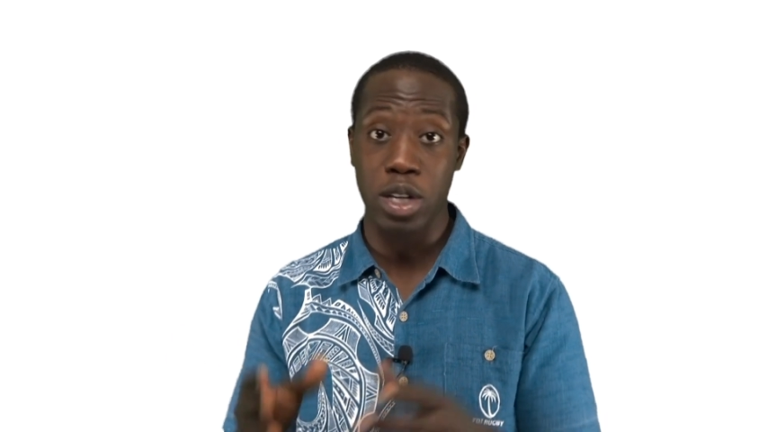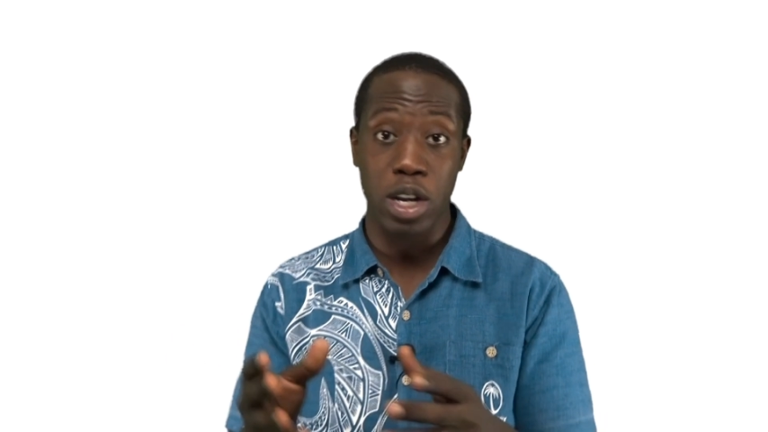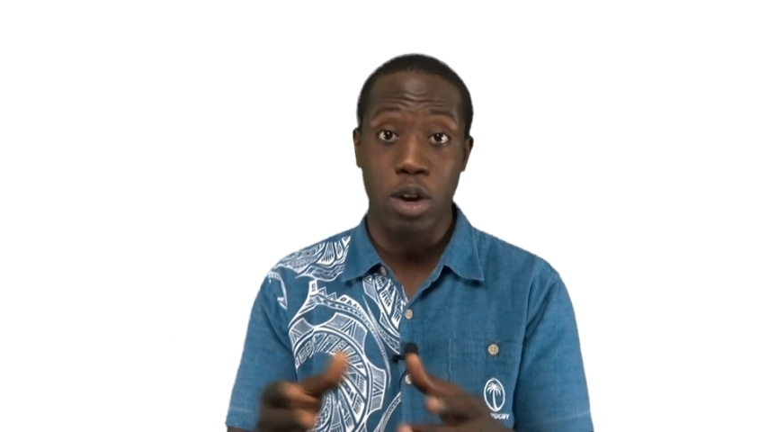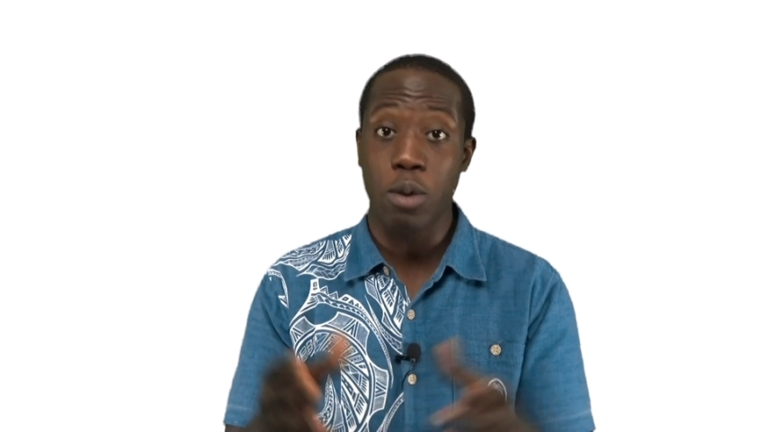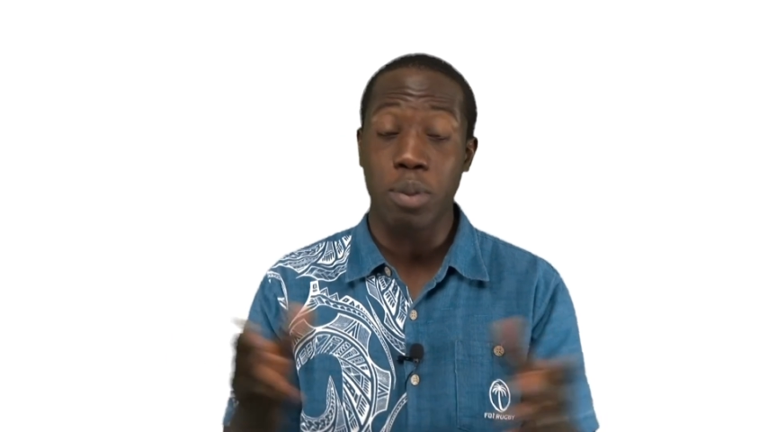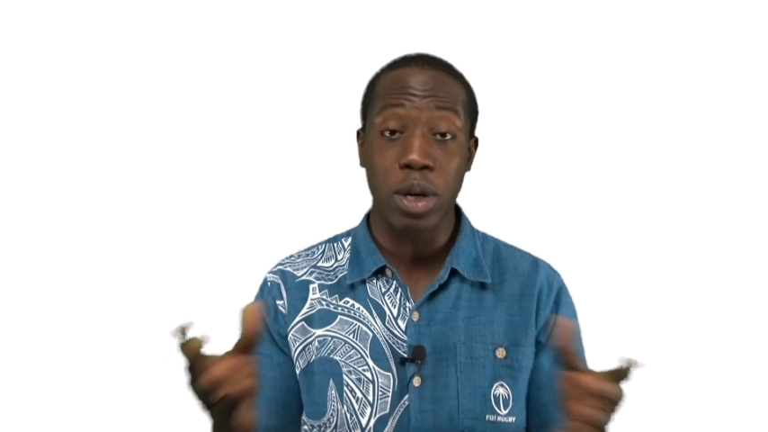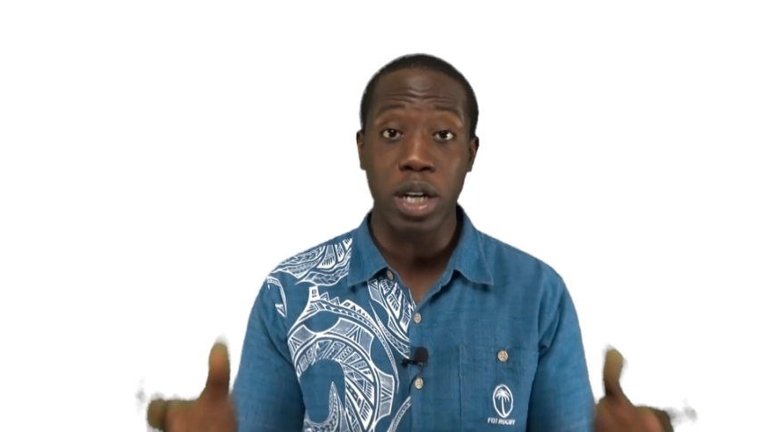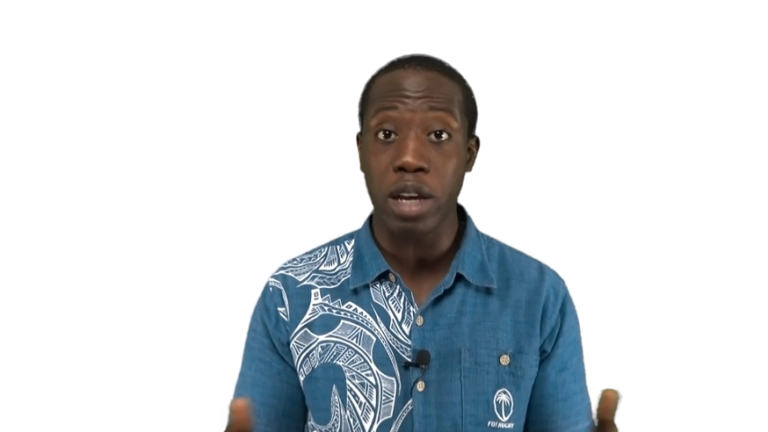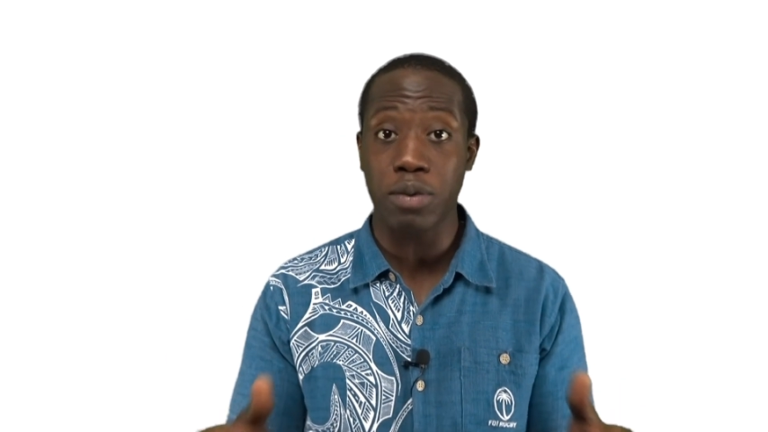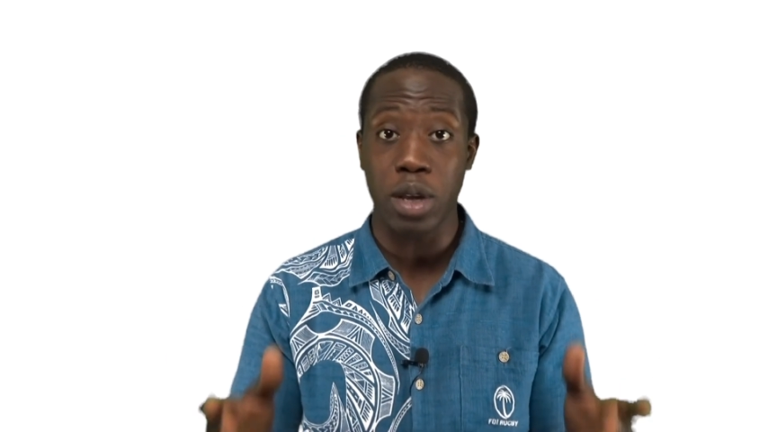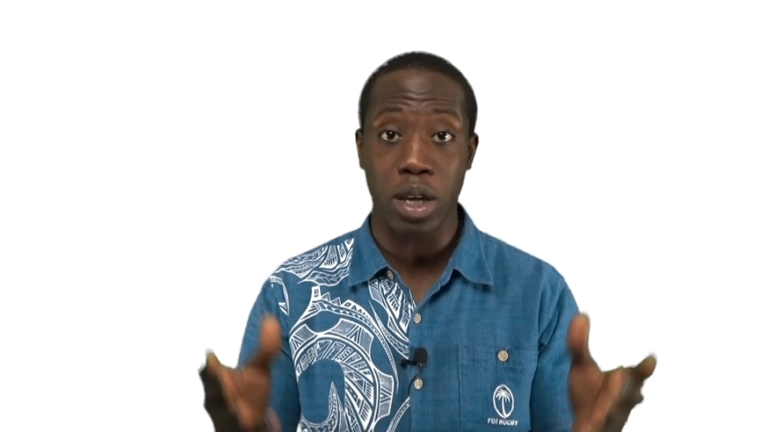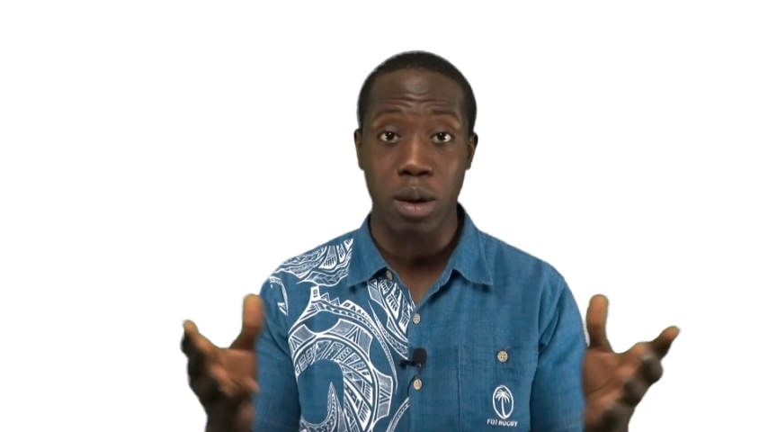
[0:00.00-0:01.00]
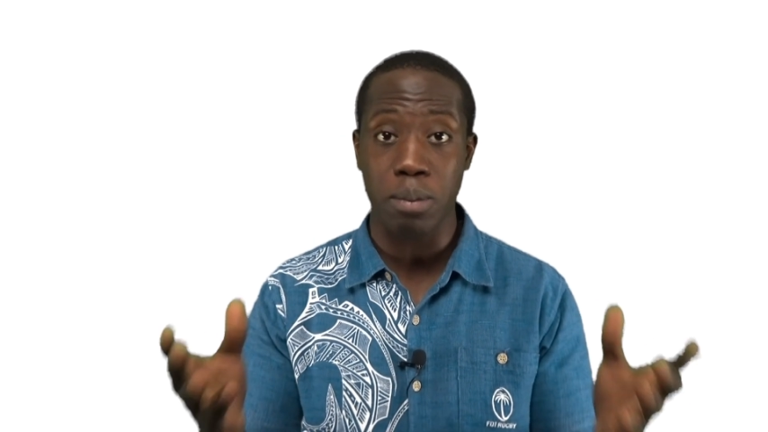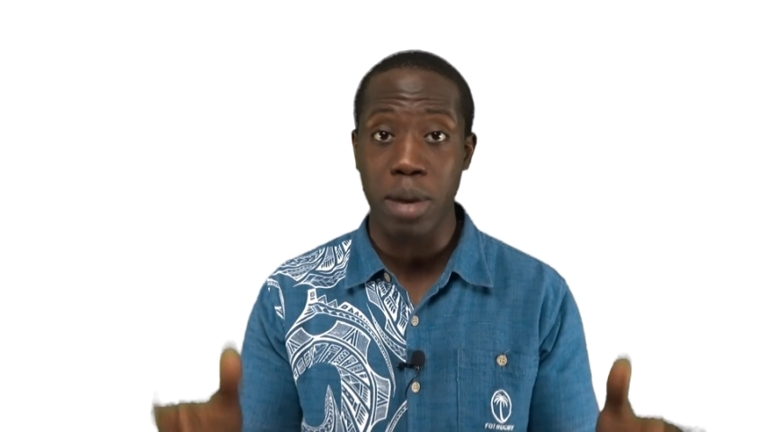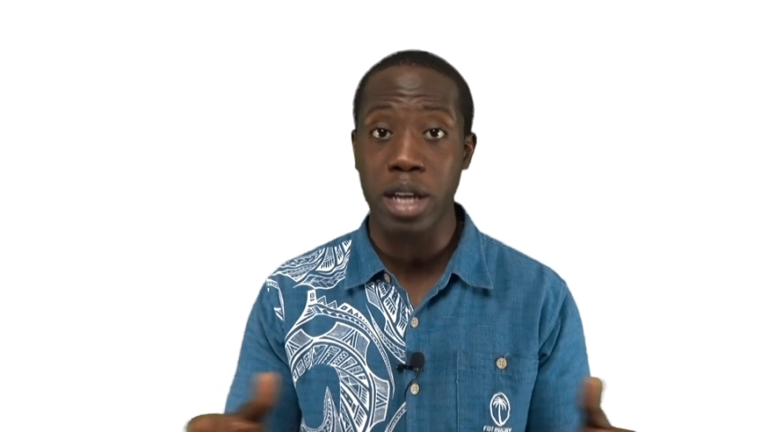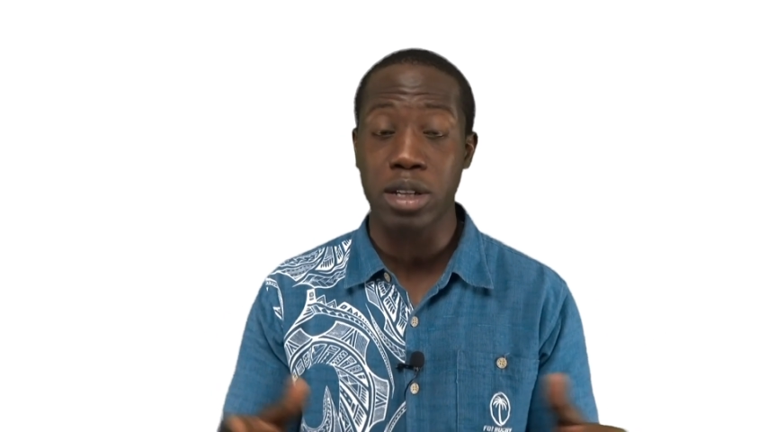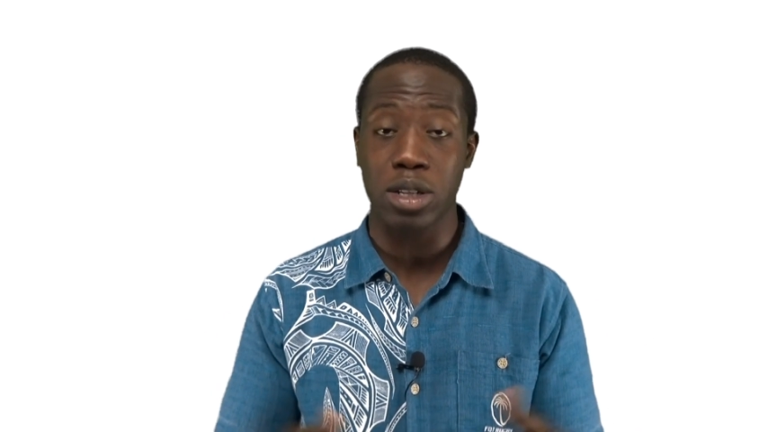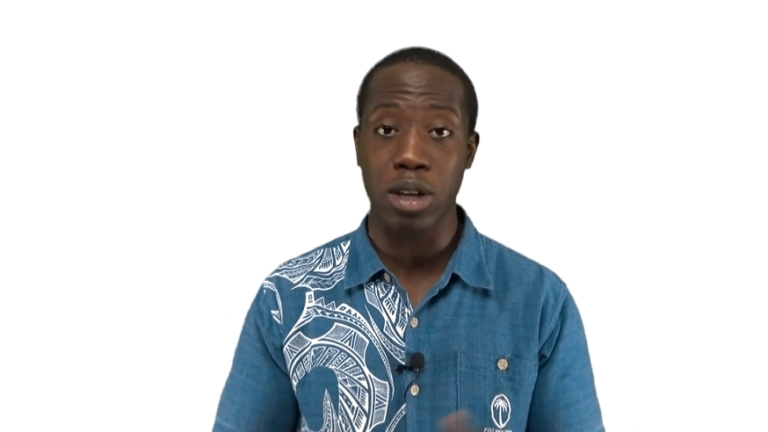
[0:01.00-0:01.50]
and they don't believe they can
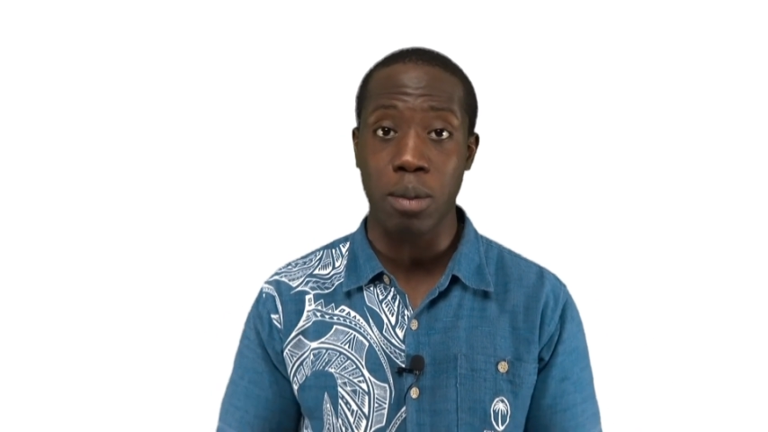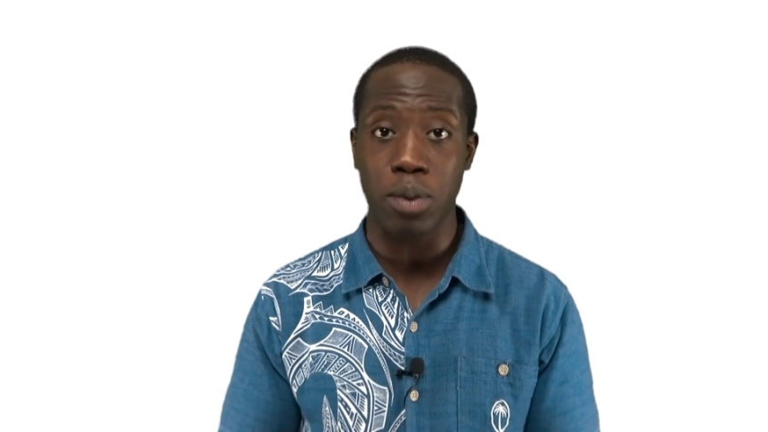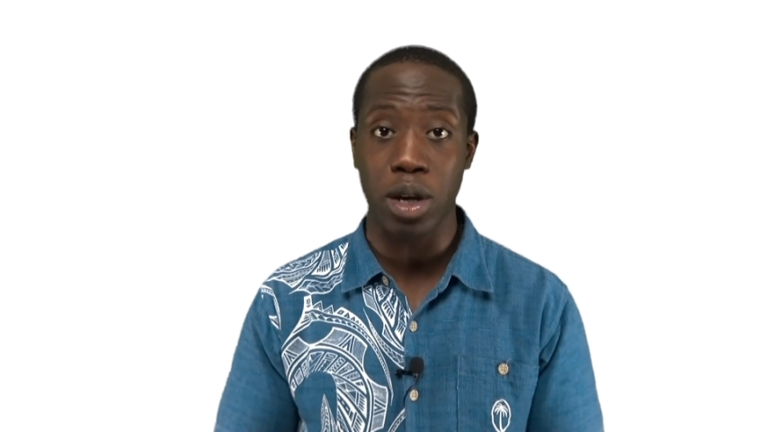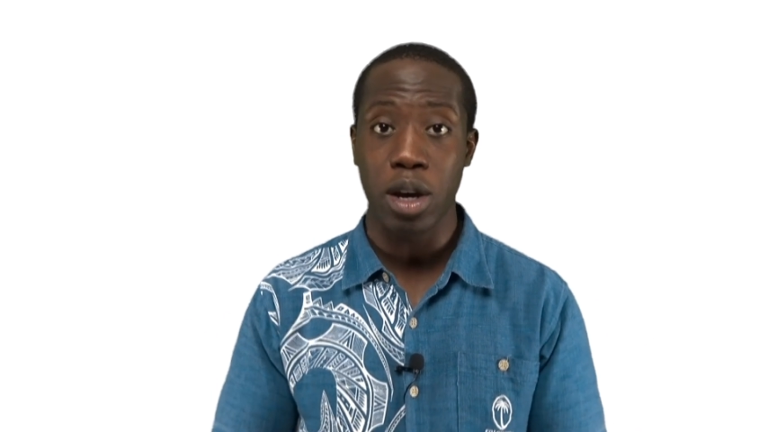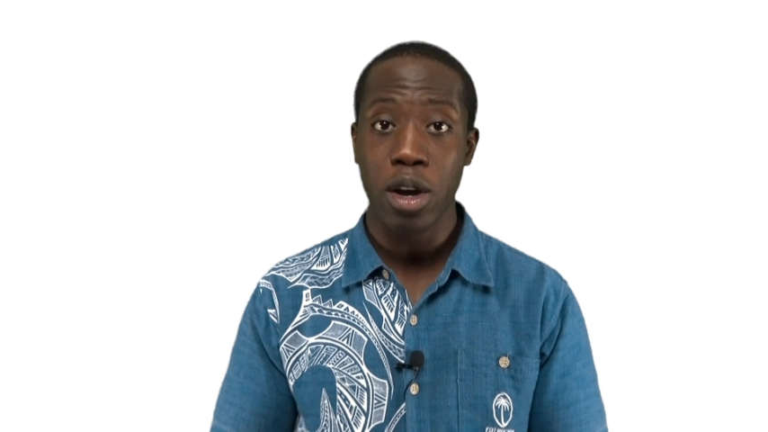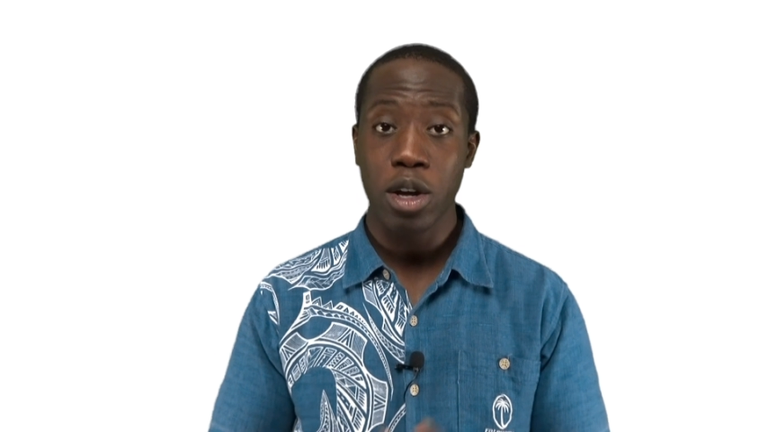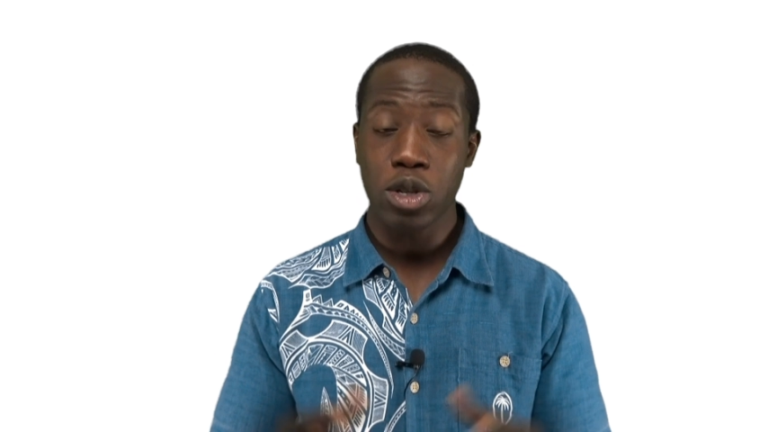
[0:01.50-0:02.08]
make something.